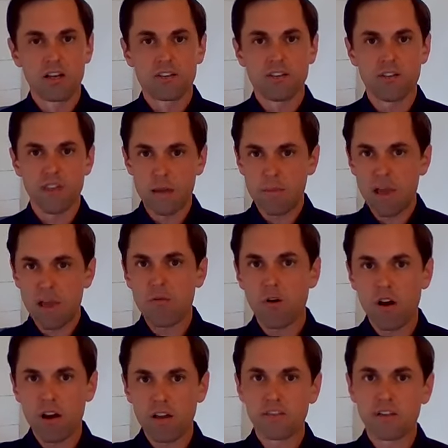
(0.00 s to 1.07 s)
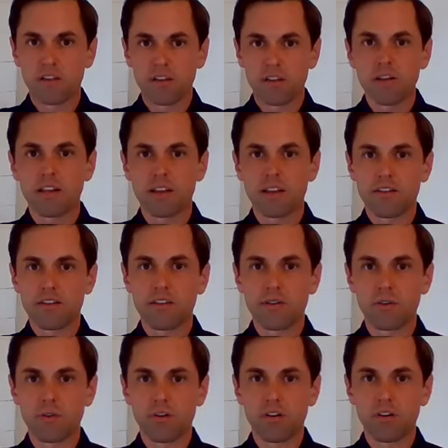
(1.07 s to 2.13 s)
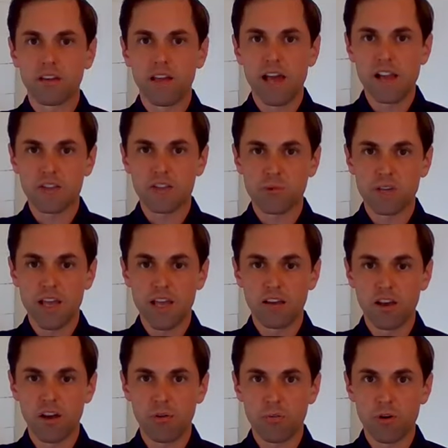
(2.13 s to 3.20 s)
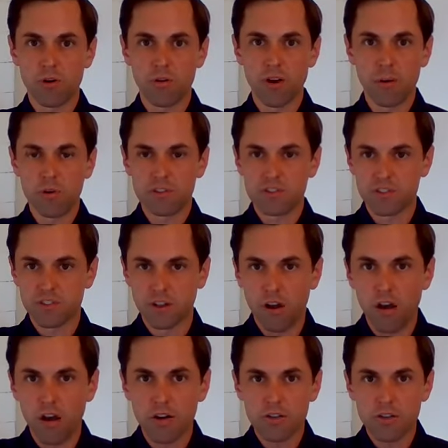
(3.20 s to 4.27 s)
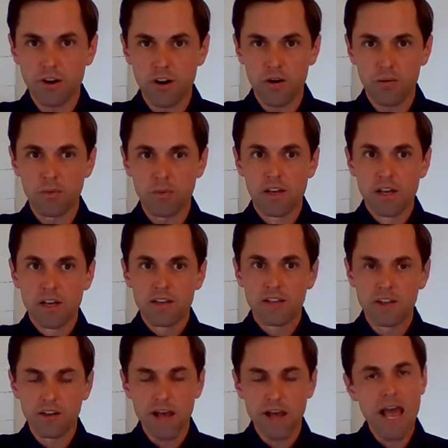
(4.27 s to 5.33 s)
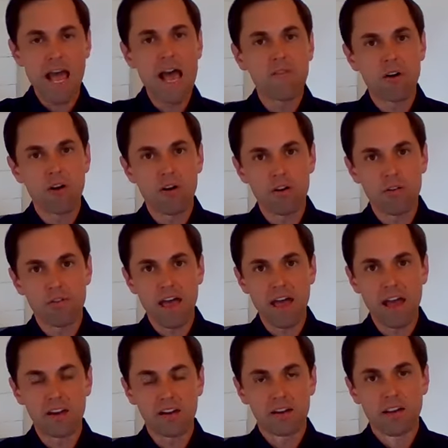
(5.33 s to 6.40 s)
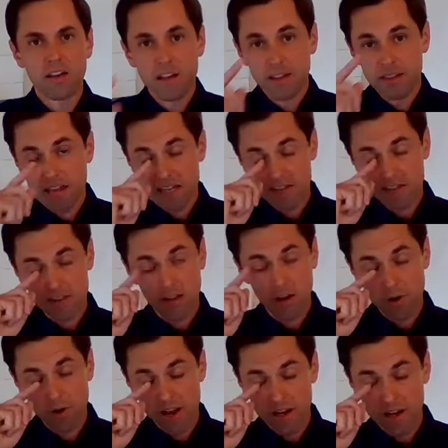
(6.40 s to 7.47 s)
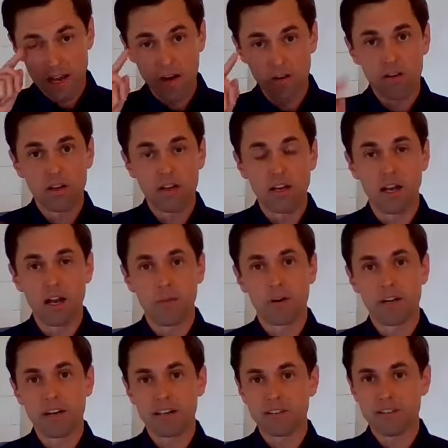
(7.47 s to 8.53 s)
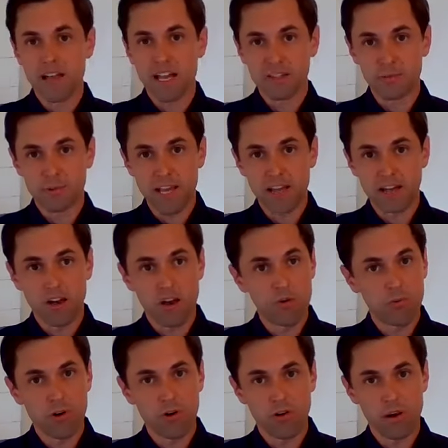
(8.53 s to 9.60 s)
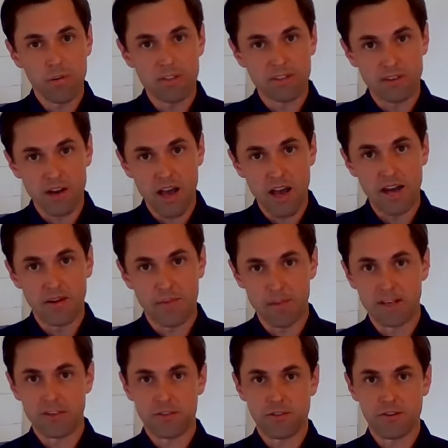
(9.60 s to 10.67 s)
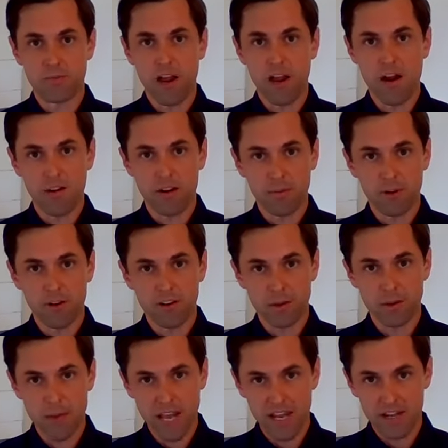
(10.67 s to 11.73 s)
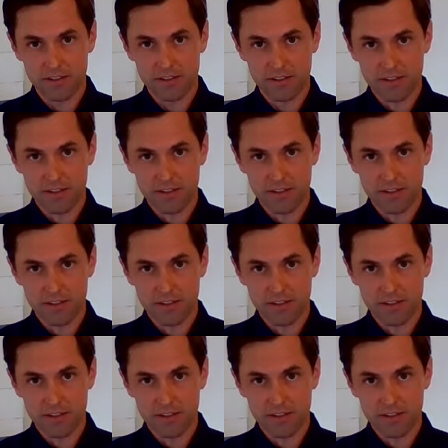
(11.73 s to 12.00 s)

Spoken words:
So they may want to look into the SBA loan program, which is a longer term deal. And I have heard that that's slow right now because the SBA loan program is not administered by our community banks.